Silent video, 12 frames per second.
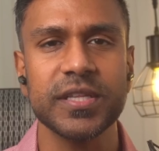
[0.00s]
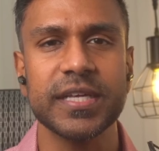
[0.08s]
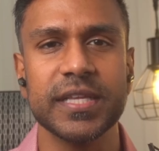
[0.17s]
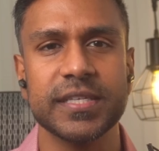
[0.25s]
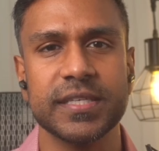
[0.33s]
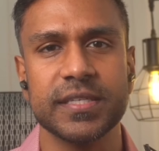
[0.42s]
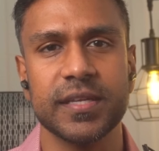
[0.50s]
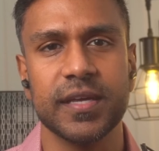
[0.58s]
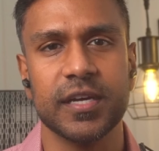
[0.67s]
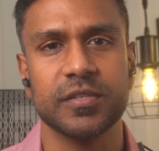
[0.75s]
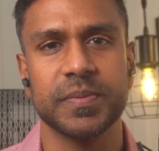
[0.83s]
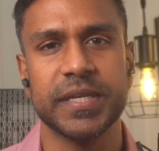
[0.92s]
listen to the
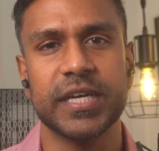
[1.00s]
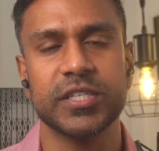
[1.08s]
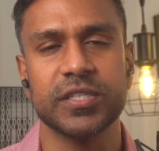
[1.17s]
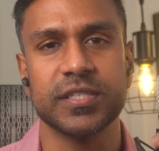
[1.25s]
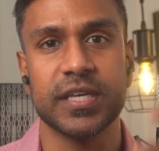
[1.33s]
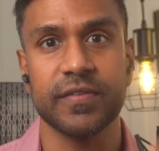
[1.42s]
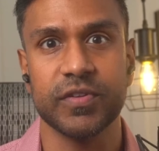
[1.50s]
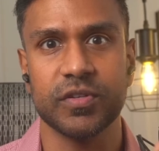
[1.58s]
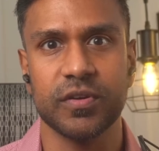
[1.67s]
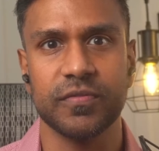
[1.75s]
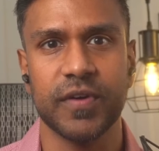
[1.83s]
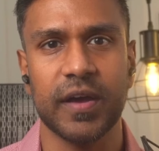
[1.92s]
explanations given to a
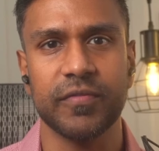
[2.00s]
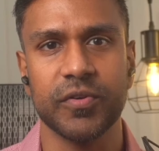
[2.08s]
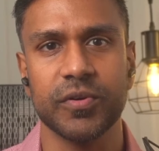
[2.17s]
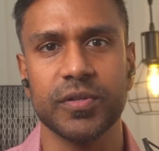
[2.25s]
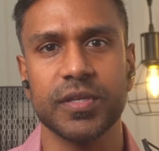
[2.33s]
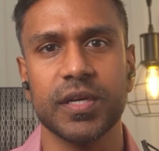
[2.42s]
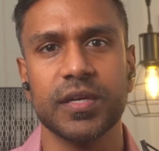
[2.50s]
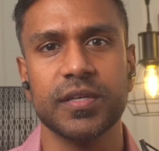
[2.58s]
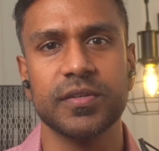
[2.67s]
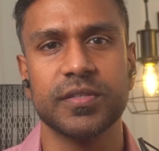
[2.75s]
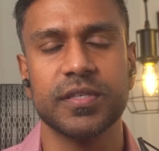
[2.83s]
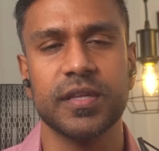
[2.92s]
five-year-old, you'd
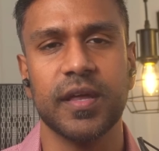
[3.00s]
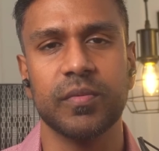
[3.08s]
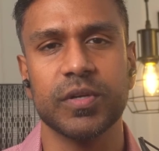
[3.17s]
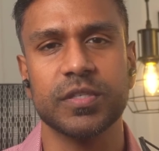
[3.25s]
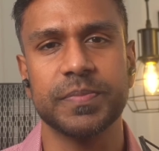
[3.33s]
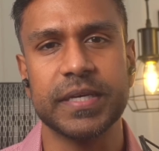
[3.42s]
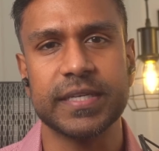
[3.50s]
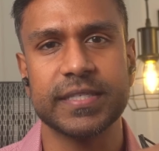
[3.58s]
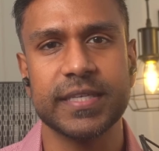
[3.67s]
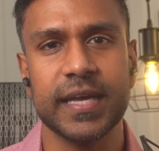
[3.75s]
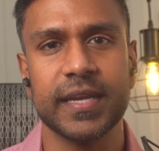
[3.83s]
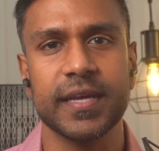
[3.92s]
see that what's being
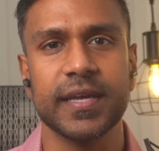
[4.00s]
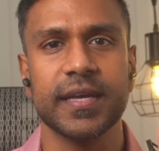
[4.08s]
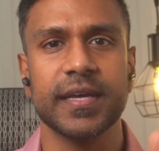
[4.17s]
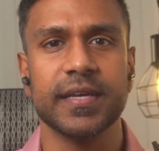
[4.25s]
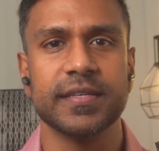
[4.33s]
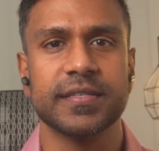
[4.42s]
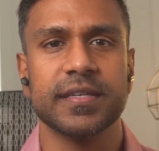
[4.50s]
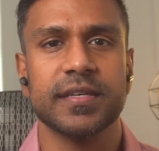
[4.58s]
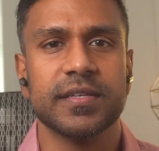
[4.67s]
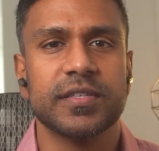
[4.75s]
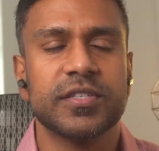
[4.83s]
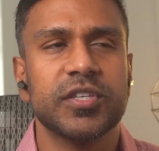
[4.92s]
said is
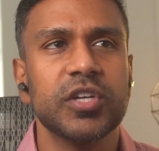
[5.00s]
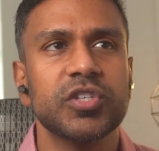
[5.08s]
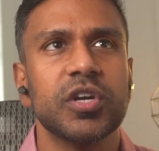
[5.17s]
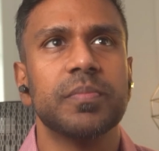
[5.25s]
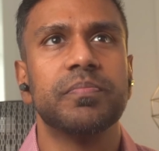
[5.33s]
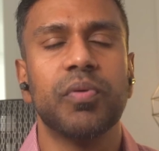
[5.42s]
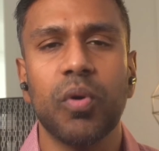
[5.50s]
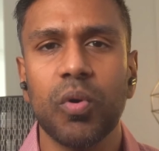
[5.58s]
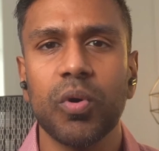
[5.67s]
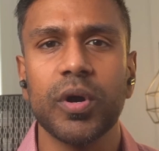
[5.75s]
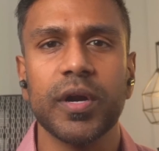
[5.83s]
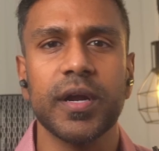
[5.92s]
such a
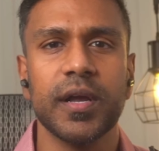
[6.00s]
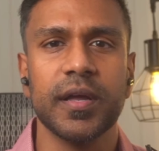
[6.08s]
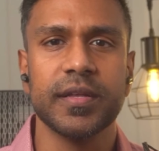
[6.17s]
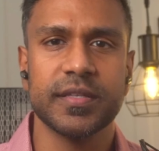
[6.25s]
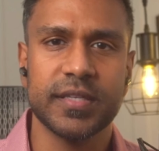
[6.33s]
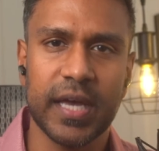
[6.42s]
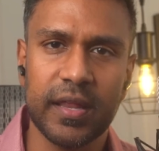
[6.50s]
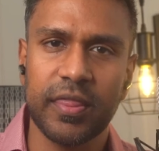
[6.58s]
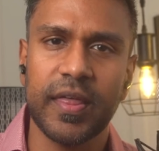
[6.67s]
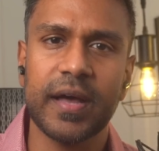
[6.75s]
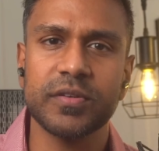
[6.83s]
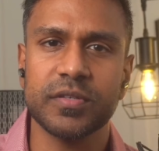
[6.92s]
poor ten
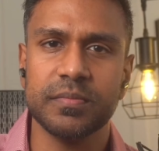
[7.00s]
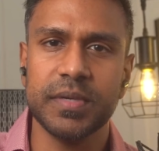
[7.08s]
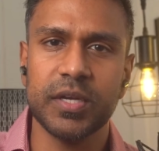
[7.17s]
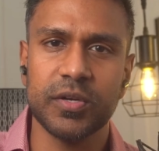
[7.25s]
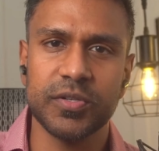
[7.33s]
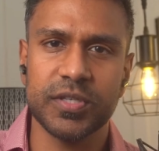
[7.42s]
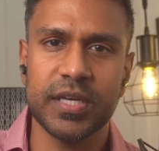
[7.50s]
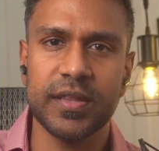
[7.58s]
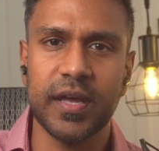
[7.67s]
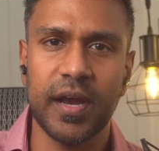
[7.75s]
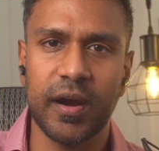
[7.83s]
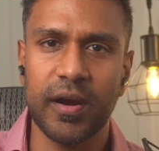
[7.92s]
thousand meters in the
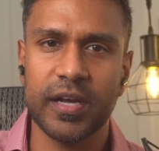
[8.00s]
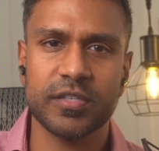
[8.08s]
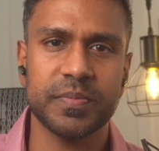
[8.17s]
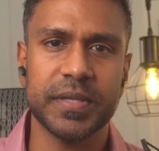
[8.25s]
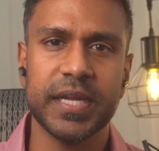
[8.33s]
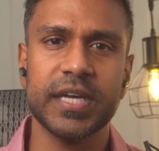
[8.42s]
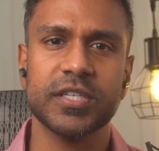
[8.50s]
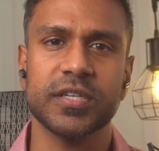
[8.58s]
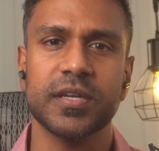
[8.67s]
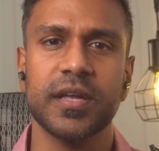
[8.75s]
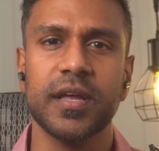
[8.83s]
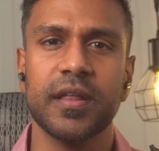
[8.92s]
air explanation
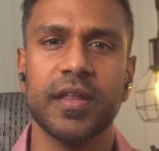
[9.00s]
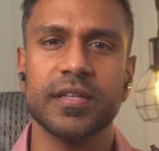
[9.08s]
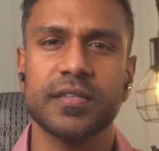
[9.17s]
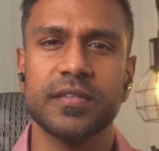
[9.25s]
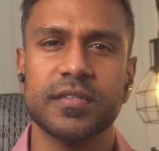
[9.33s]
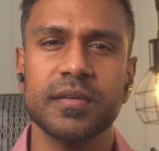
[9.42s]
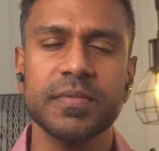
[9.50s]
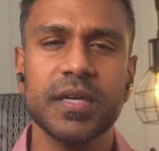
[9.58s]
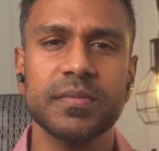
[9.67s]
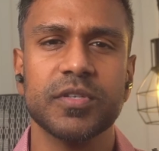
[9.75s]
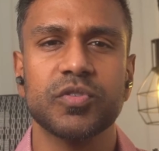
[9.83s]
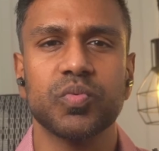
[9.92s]
that
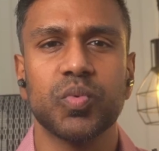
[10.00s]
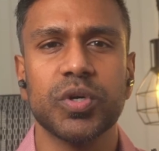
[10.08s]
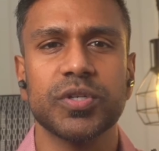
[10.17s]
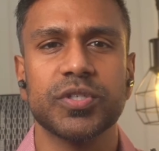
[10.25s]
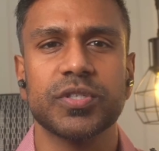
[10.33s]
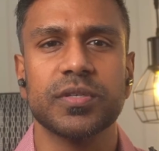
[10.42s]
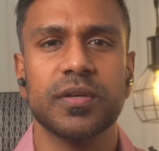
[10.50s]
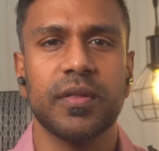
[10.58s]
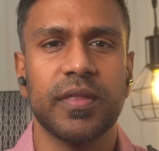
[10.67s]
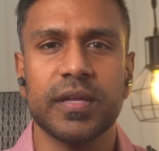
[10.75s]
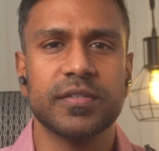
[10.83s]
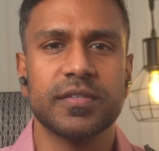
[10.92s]
sometimes it's worse
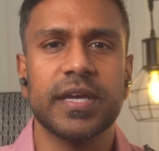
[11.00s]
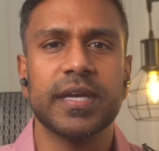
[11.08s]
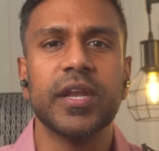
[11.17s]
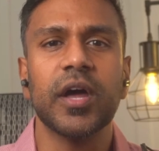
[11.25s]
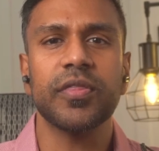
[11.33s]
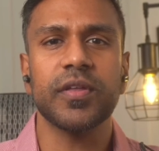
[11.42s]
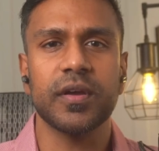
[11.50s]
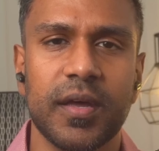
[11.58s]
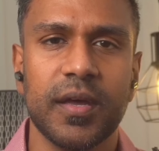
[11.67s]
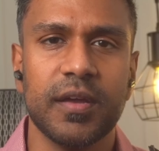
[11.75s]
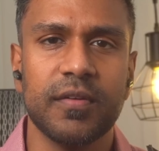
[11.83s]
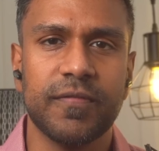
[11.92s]
than saying nothing.
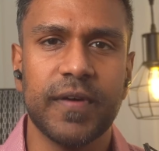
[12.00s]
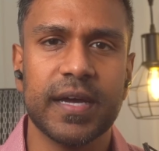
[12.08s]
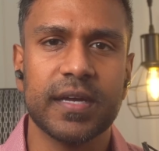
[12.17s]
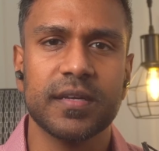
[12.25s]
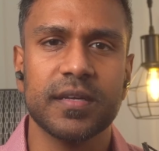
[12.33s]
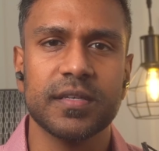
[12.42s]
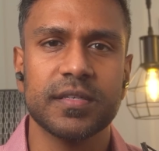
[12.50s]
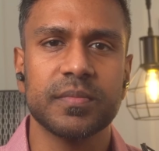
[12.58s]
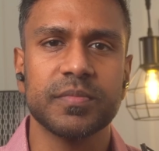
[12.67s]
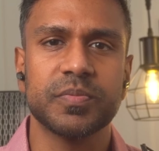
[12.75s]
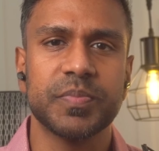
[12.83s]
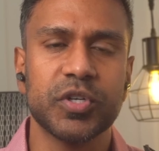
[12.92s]
In fact, some
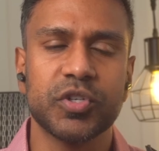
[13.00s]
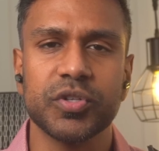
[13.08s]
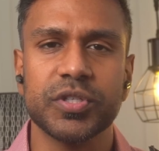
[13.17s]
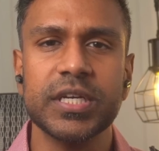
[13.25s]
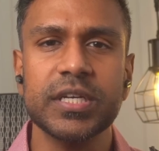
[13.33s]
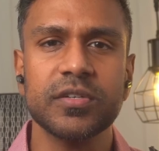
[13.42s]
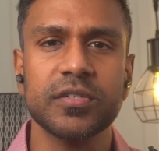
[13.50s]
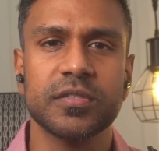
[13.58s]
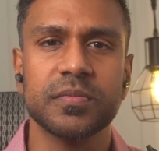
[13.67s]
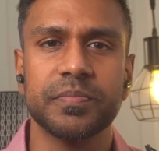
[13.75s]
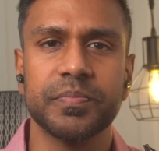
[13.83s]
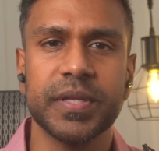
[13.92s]
spiritual teachers
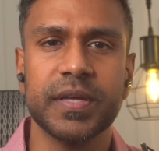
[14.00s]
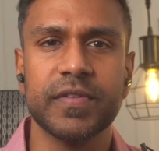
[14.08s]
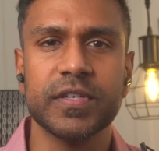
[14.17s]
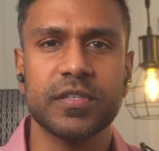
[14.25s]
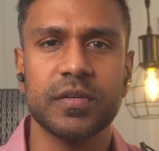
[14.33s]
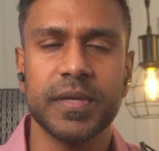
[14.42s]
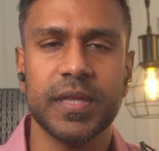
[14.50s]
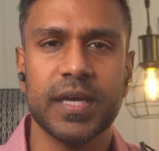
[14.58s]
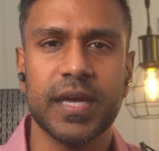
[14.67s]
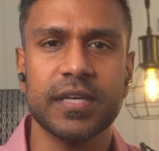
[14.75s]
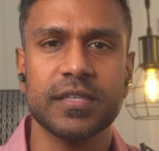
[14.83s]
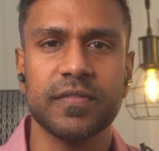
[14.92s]
believe this to be the
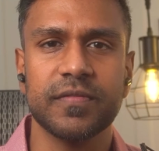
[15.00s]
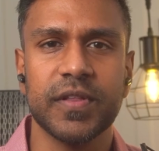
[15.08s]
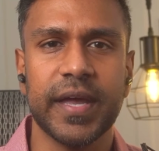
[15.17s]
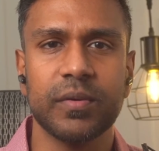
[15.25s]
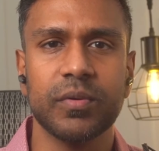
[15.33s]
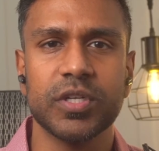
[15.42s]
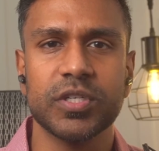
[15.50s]
case of language